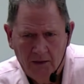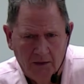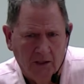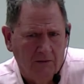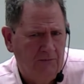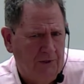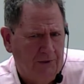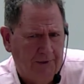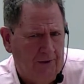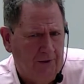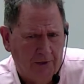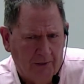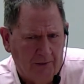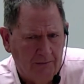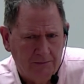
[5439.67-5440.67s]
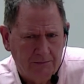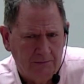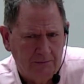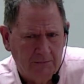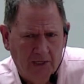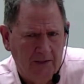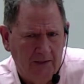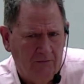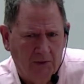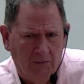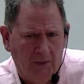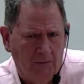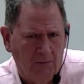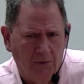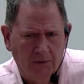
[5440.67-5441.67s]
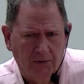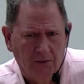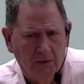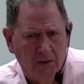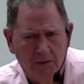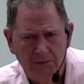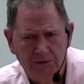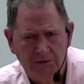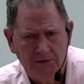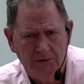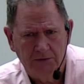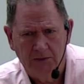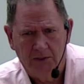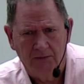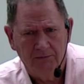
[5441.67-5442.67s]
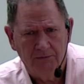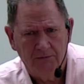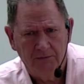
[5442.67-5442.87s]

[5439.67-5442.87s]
Clubland area, not even a member of the clubs and stuff.